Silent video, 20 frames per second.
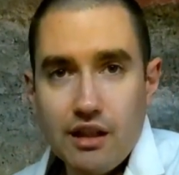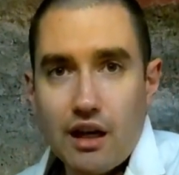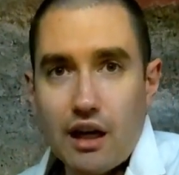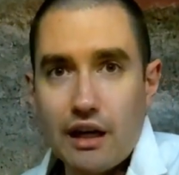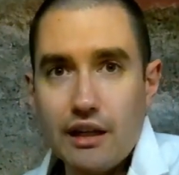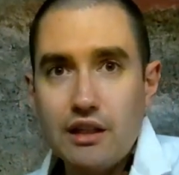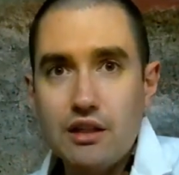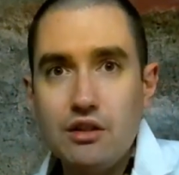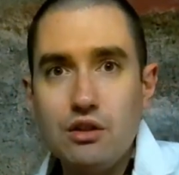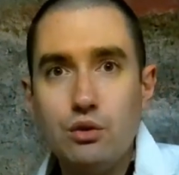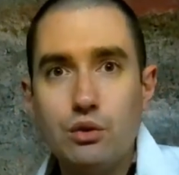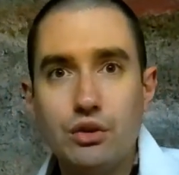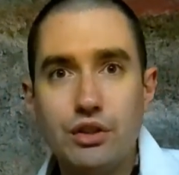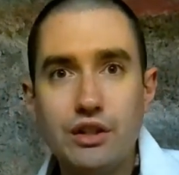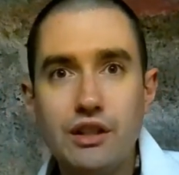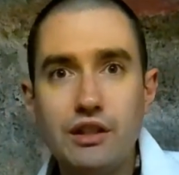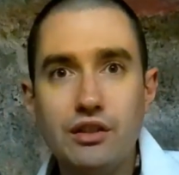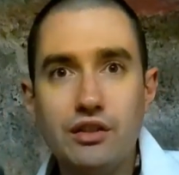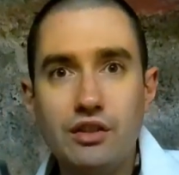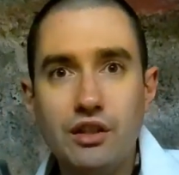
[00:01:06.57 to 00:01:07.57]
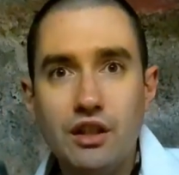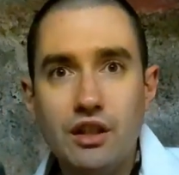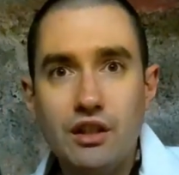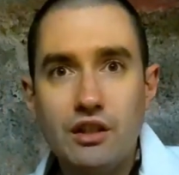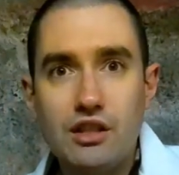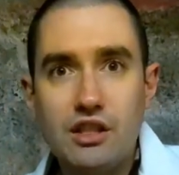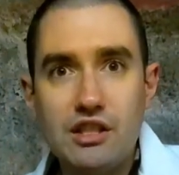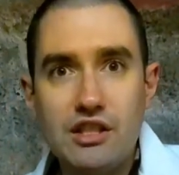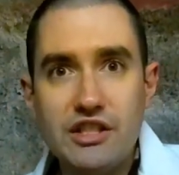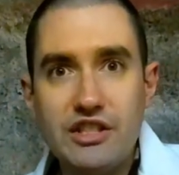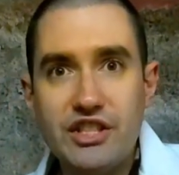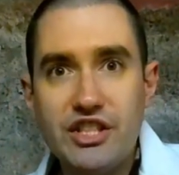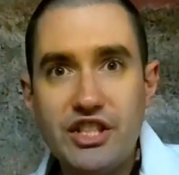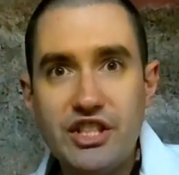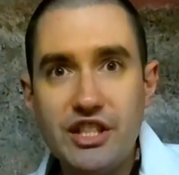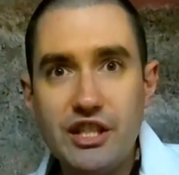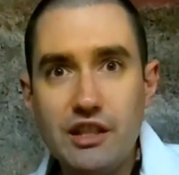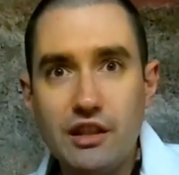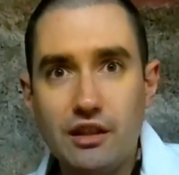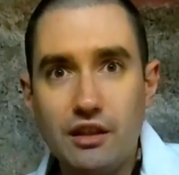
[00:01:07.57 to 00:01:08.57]
I can use this to
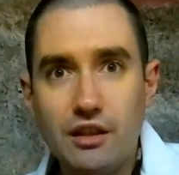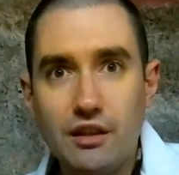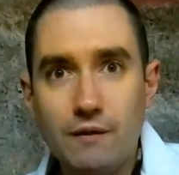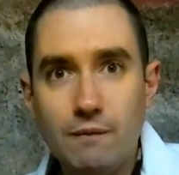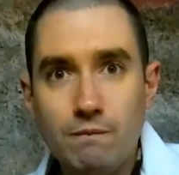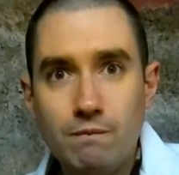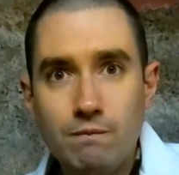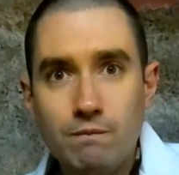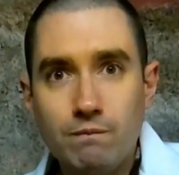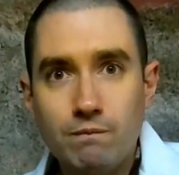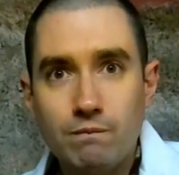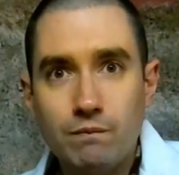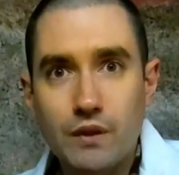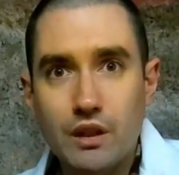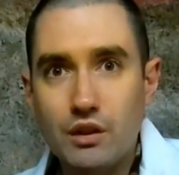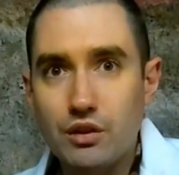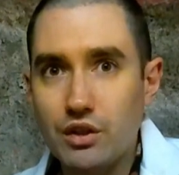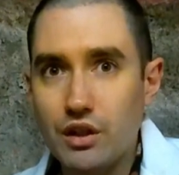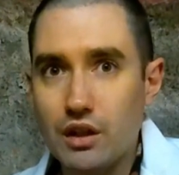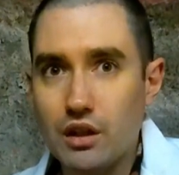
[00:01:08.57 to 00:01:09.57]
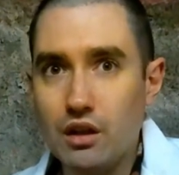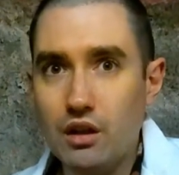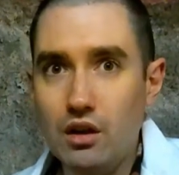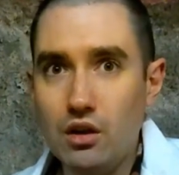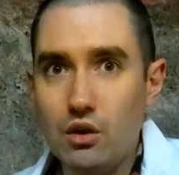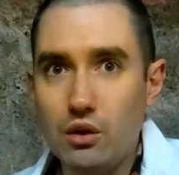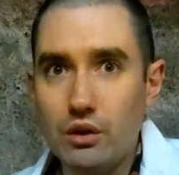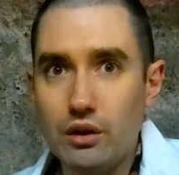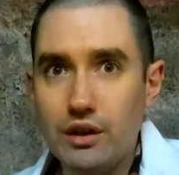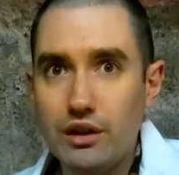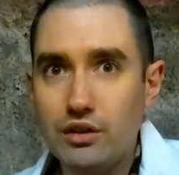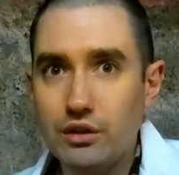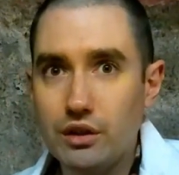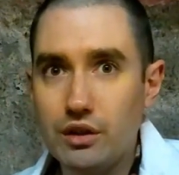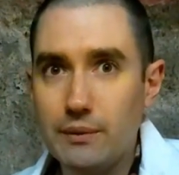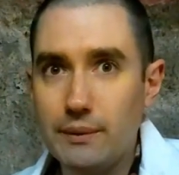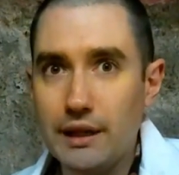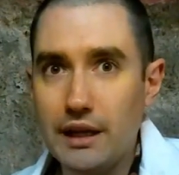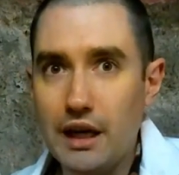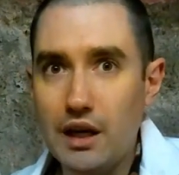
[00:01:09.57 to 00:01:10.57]
distill. Now you're saying, oh, he's going
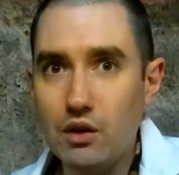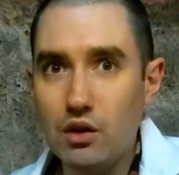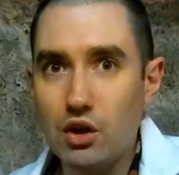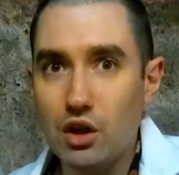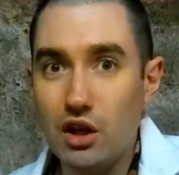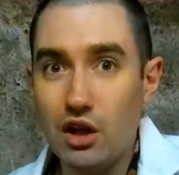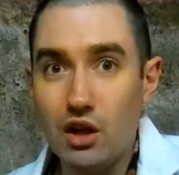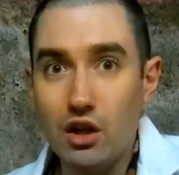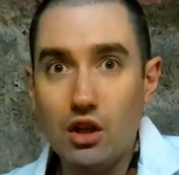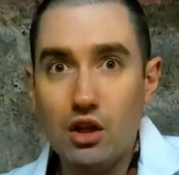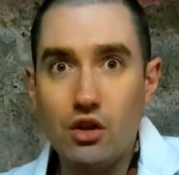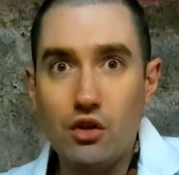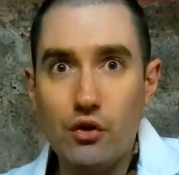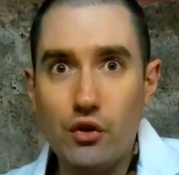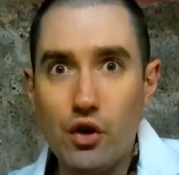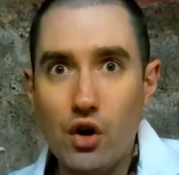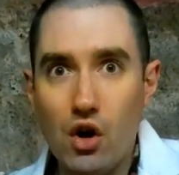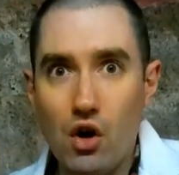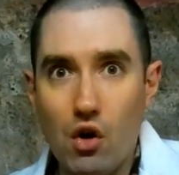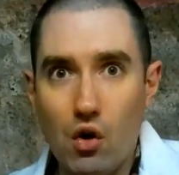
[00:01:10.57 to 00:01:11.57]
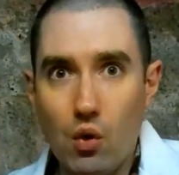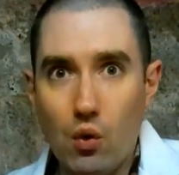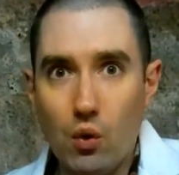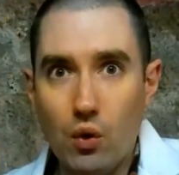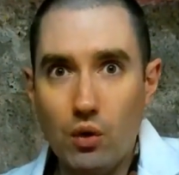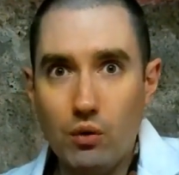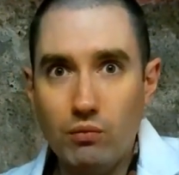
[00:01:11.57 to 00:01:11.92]
to make alcohol. No.